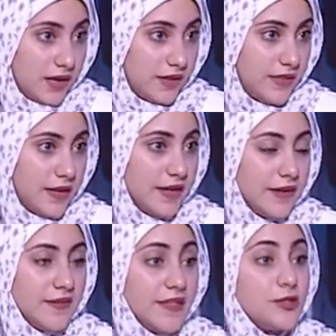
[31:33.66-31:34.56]

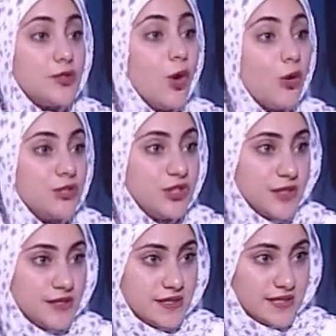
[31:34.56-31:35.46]
the
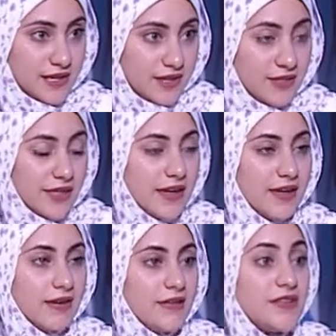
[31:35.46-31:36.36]
soldiers,
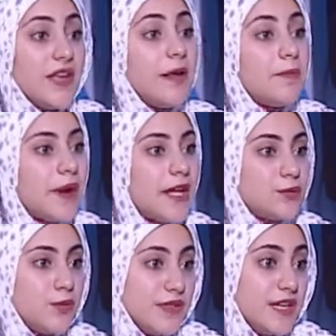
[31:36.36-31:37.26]
they
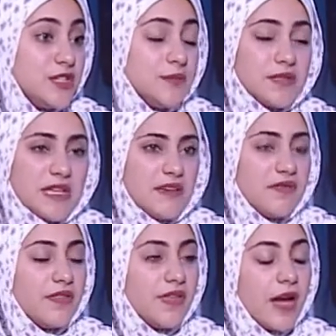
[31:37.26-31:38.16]
celebrate with Egypt,
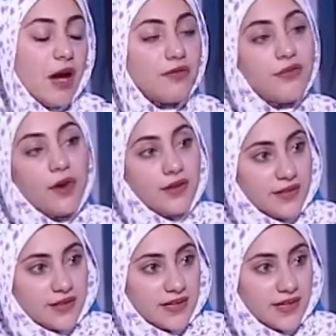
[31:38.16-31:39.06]
even they are
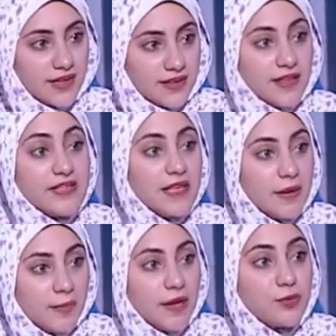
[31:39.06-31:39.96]
foreigner. They
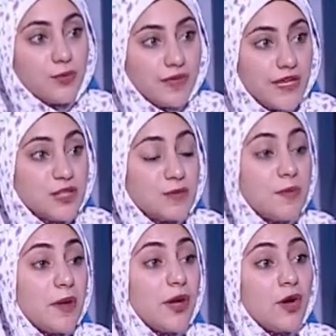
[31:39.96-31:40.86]
celebrate with
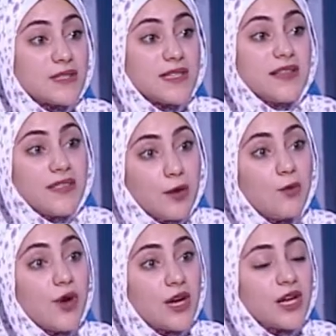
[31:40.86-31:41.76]
Egypt because they
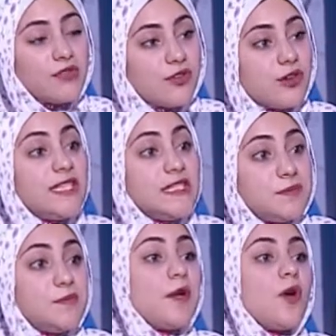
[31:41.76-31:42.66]
work for
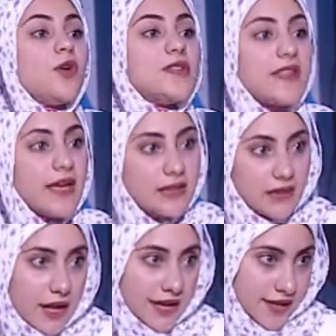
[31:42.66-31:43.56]
Egypt because they
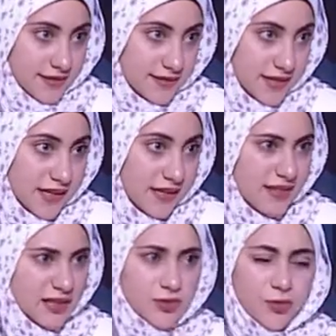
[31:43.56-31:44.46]
like it,
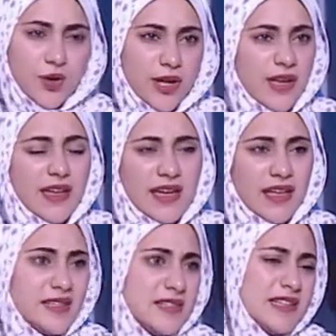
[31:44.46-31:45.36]
not working
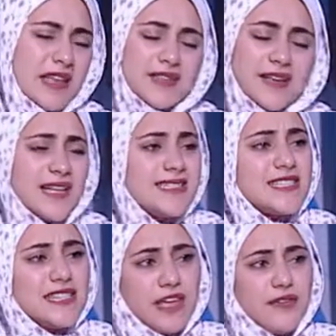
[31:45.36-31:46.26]
as a
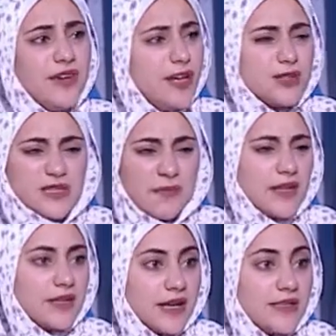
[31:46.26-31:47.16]
slavery or
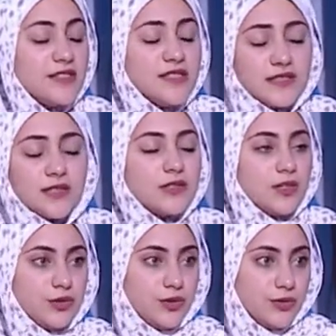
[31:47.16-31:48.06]
something like this. This is
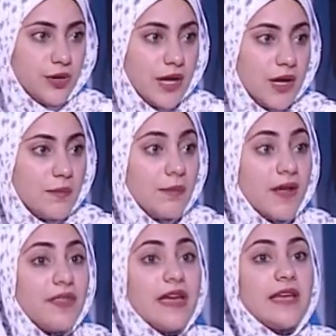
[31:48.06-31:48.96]
not true.
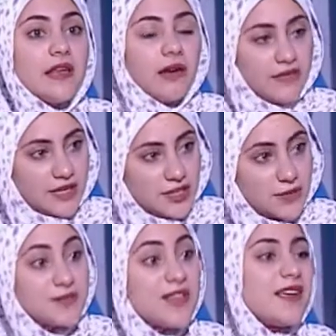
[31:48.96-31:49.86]
But they love
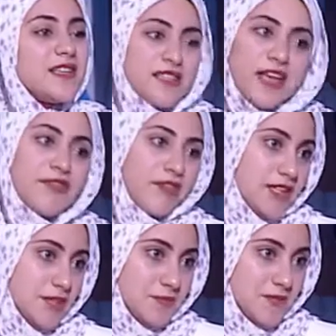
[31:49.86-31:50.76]
Egypt, they serve
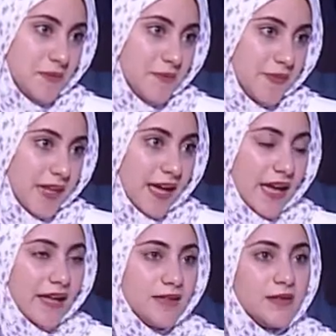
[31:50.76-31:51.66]
Egypt.
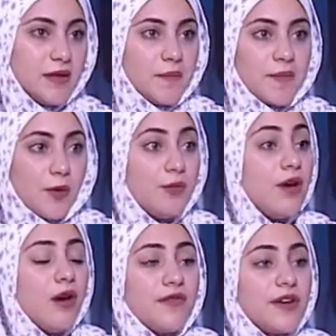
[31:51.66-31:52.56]
And
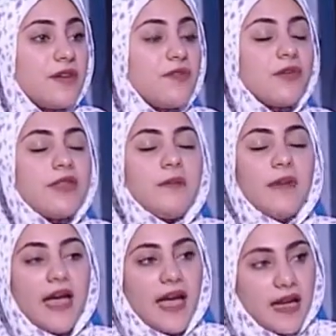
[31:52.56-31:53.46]
we offering for
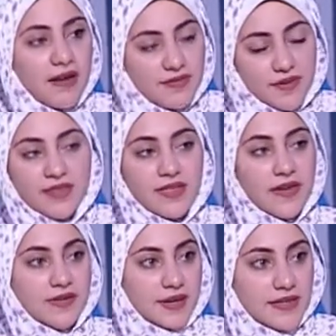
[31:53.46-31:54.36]
them
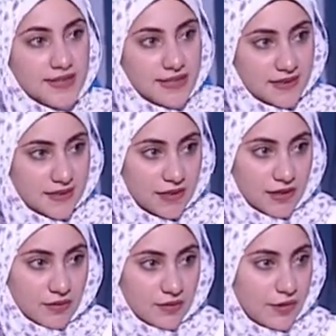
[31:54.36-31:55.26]
everything they need.
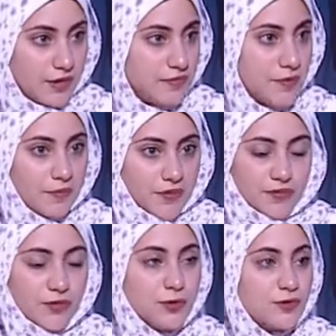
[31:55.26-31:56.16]
From the
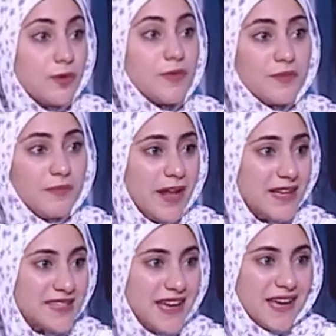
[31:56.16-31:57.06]
food, from the
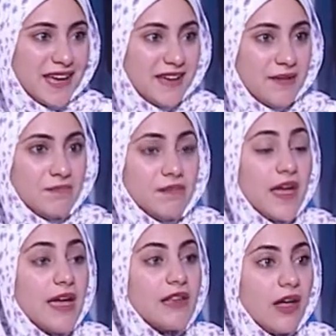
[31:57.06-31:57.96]
place.
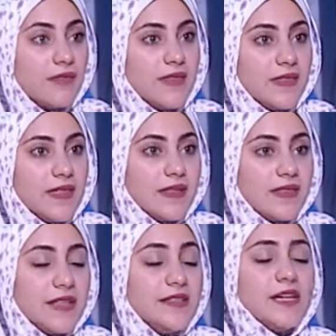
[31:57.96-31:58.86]
They loved
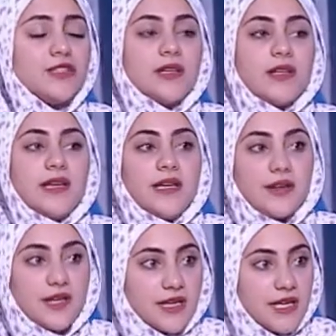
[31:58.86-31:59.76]
the natural here
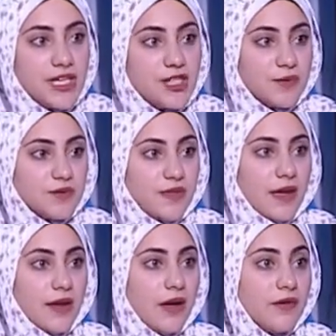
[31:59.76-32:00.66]
in Egypt.
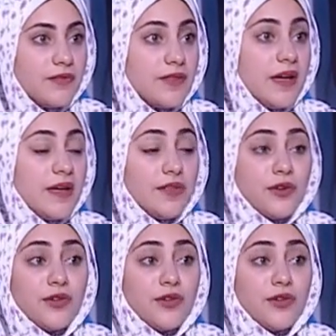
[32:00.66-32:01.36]
They loved the